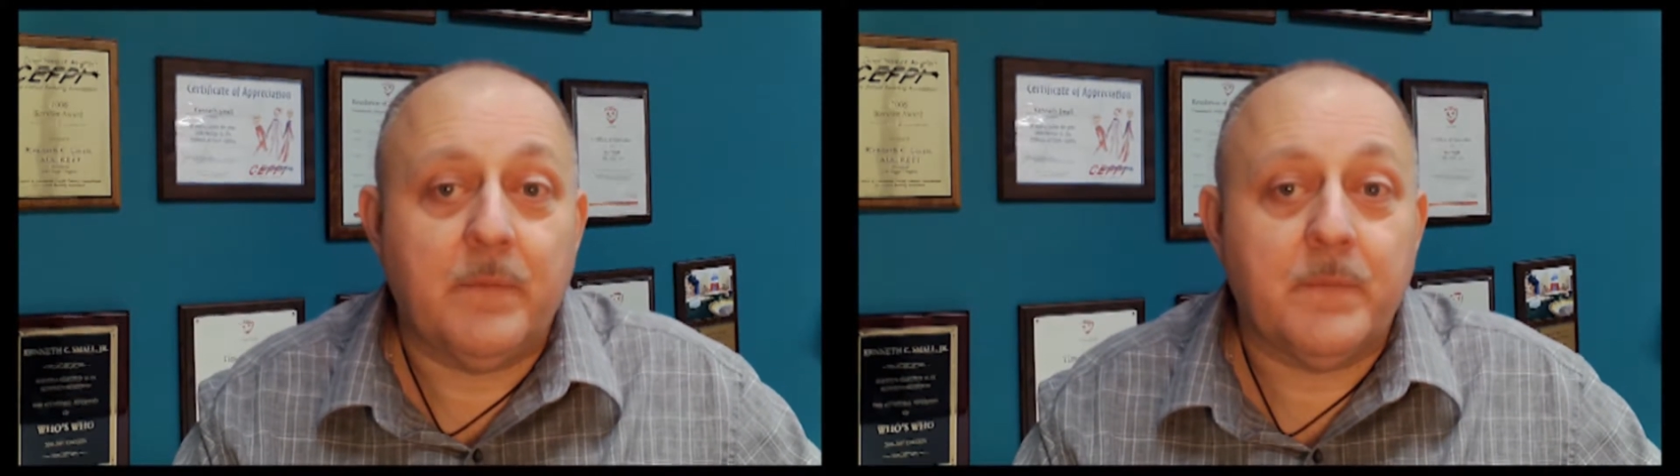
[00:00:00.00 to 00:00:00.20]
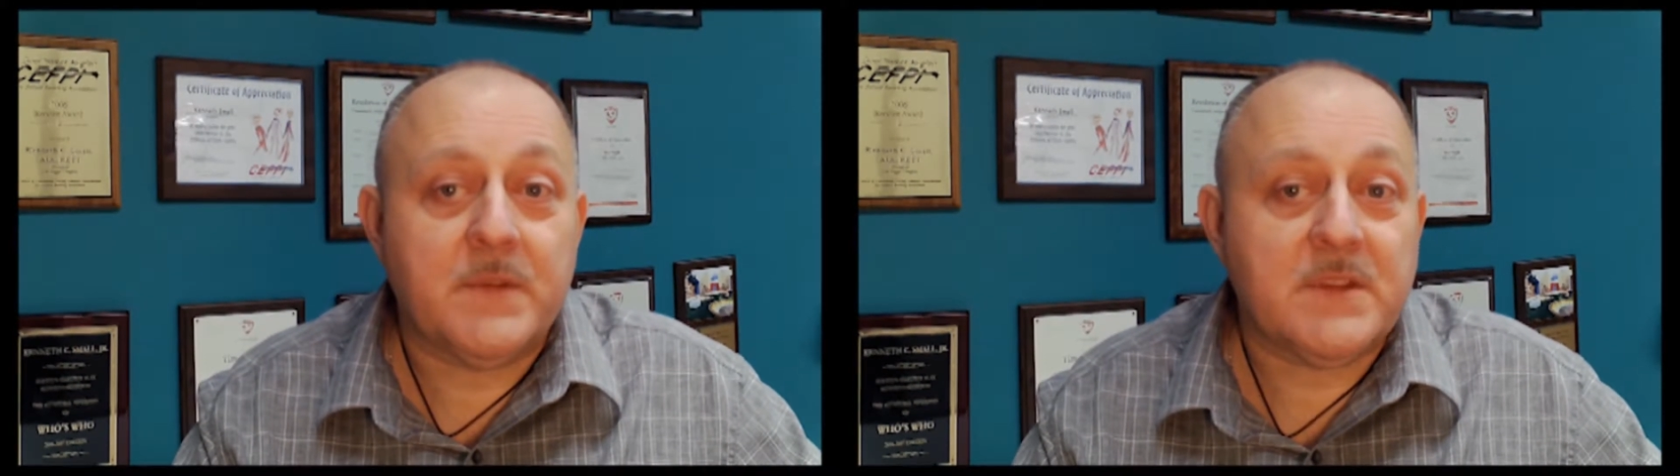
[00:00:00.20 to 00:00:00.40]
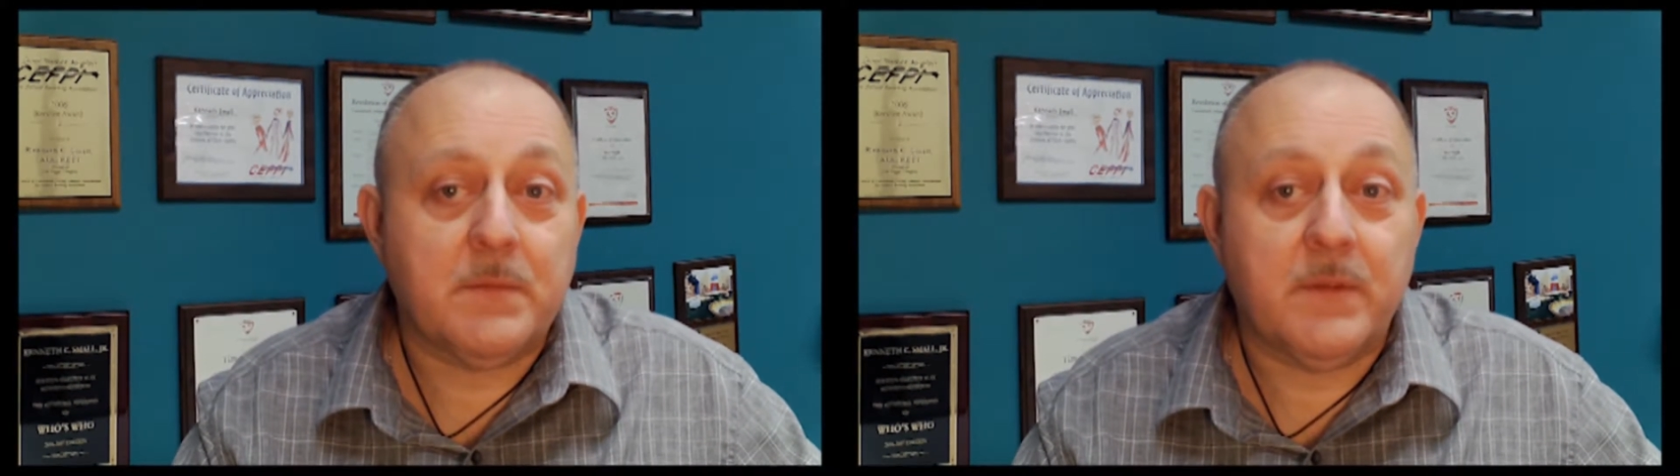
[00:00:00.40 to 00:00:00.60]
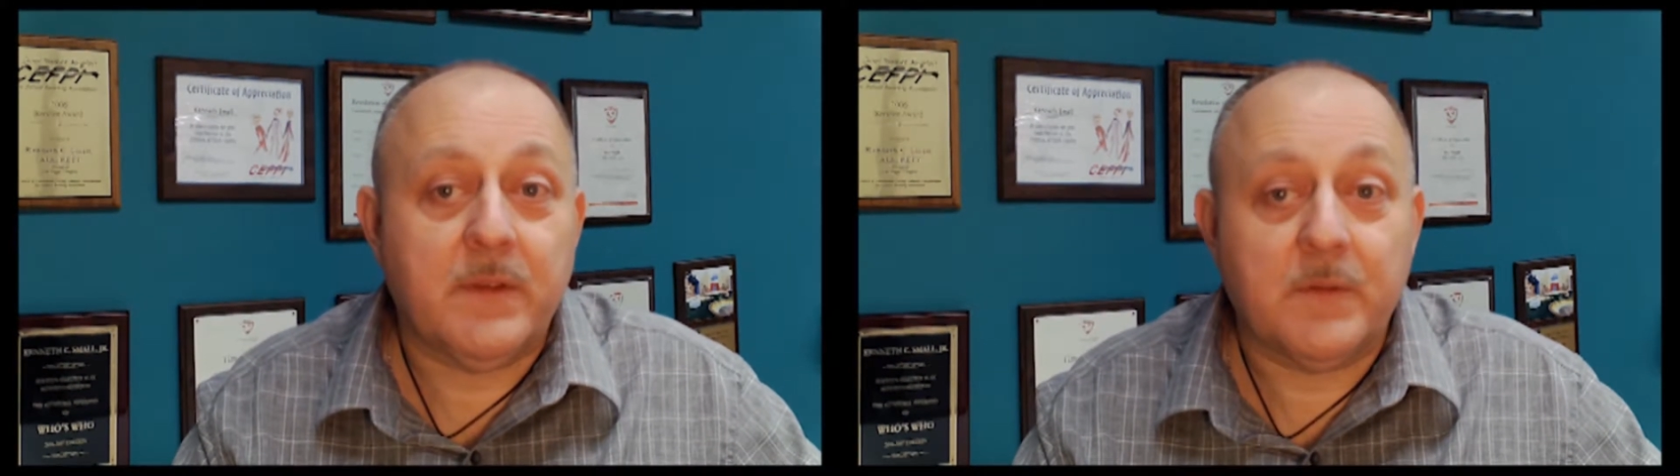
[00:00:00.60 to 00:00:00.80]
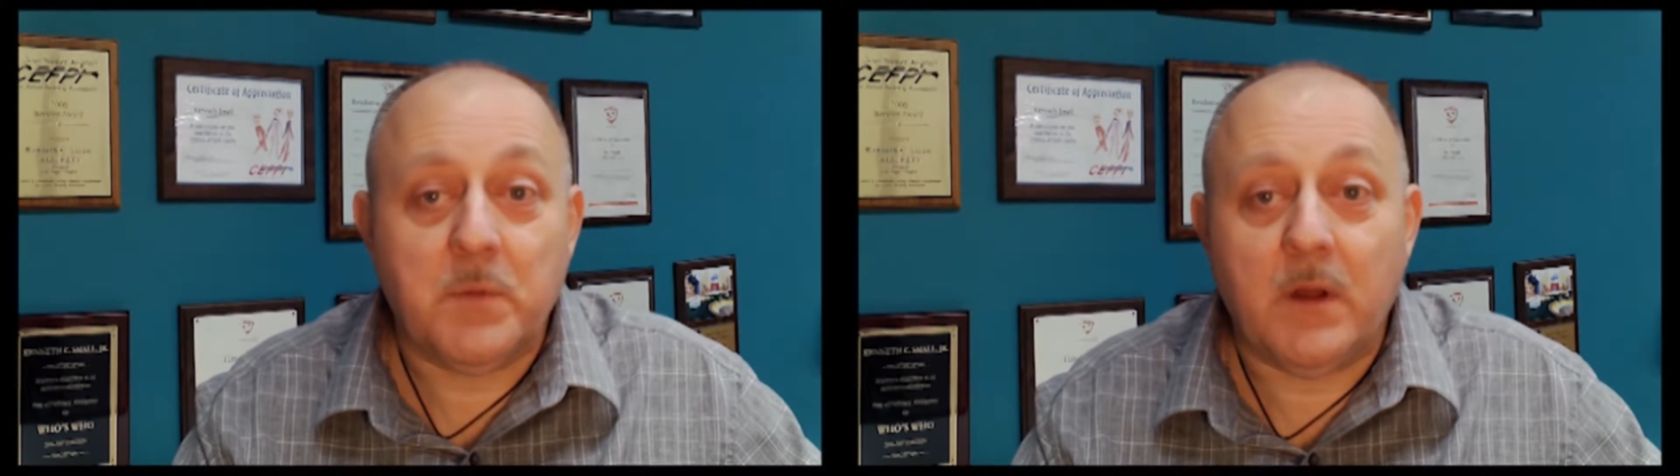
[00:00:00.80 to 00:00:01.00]
Some of the
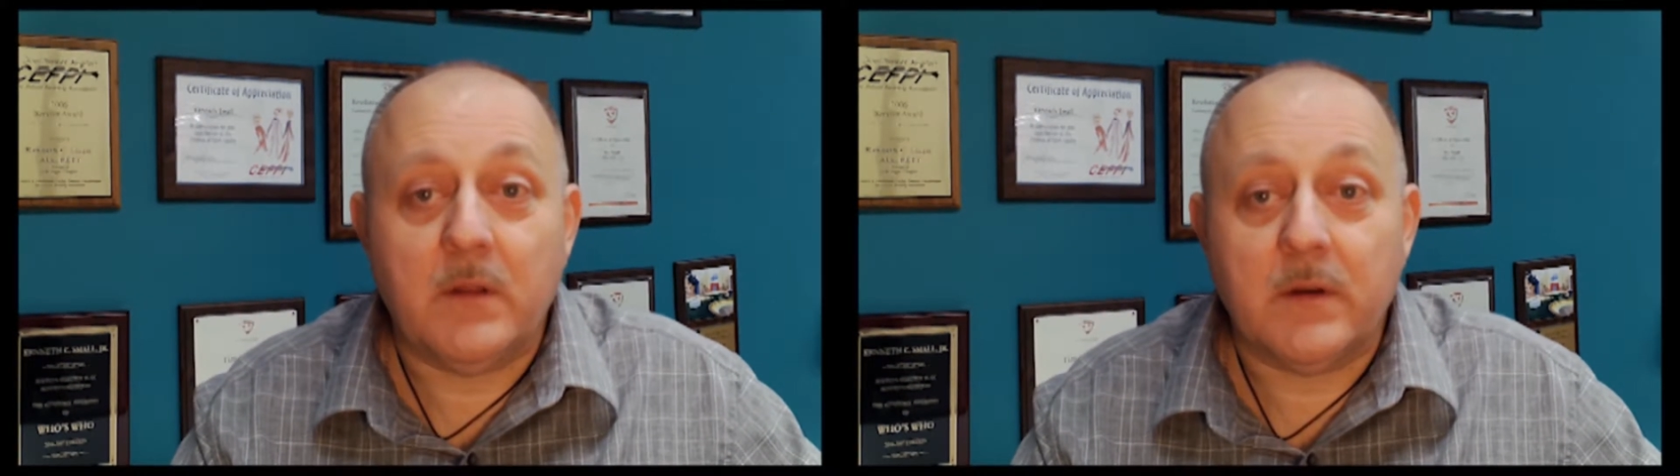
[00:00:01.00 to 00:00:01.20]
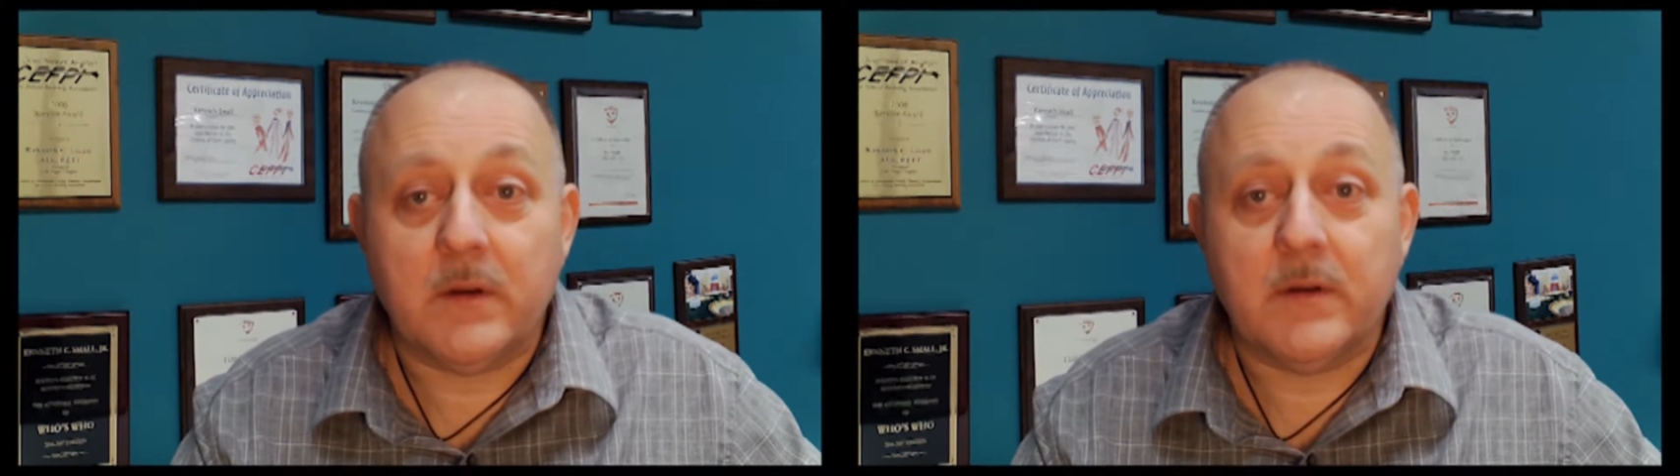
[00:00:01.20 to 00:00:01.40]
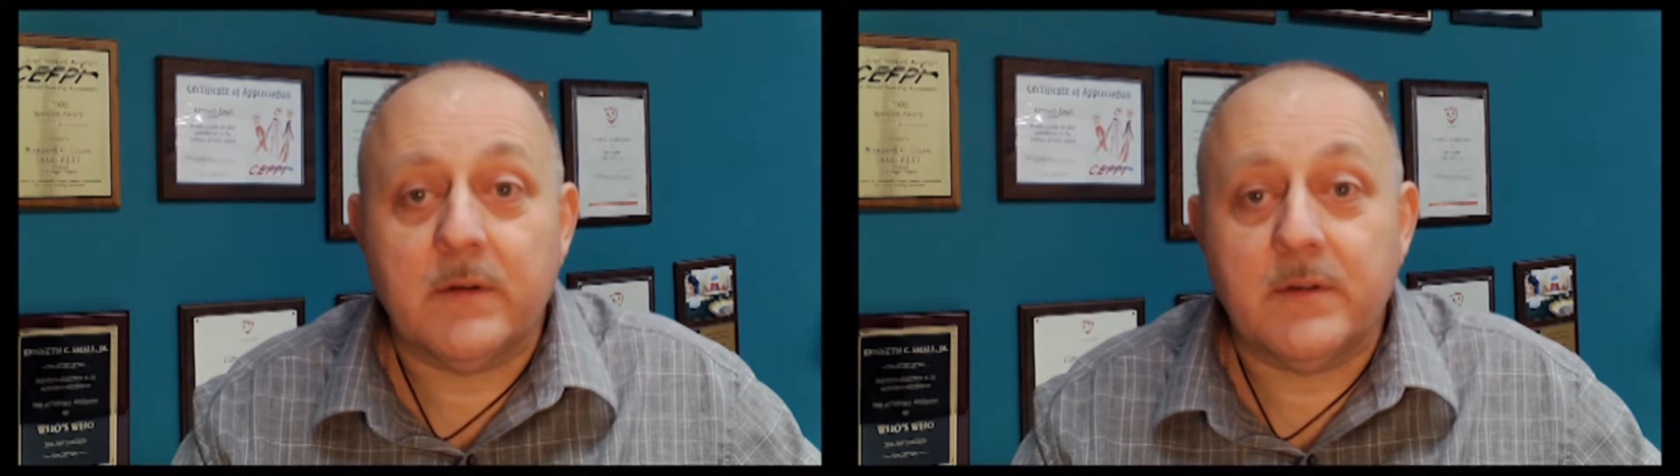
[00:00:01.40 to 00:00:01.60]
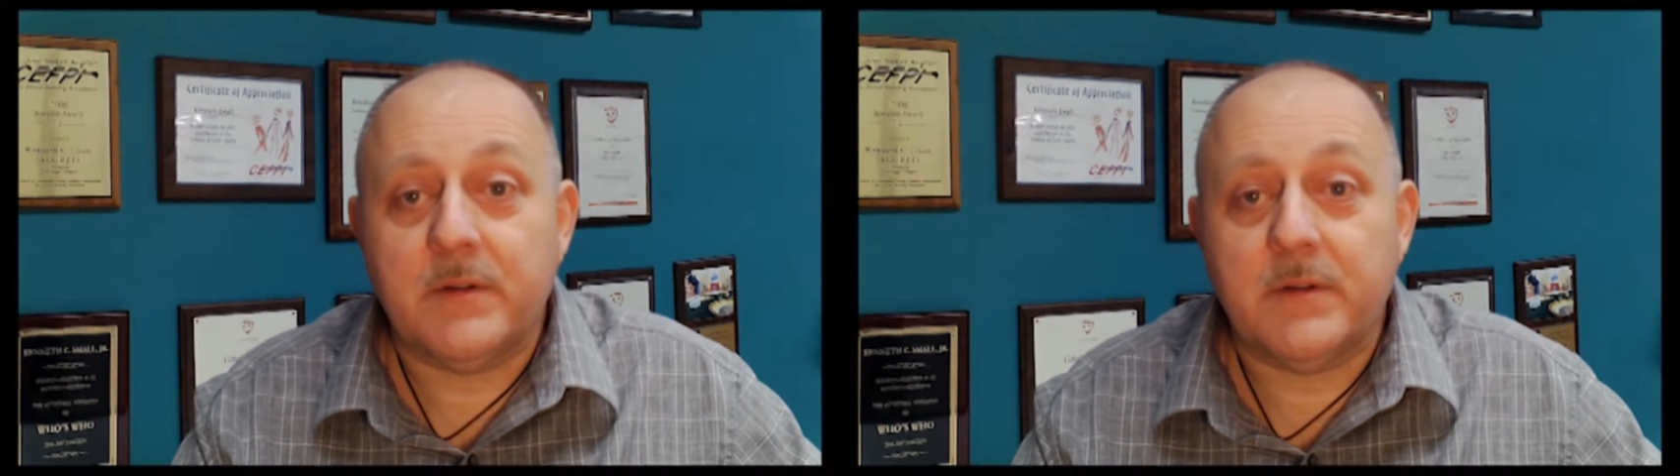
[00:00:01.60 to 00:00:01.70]
smaller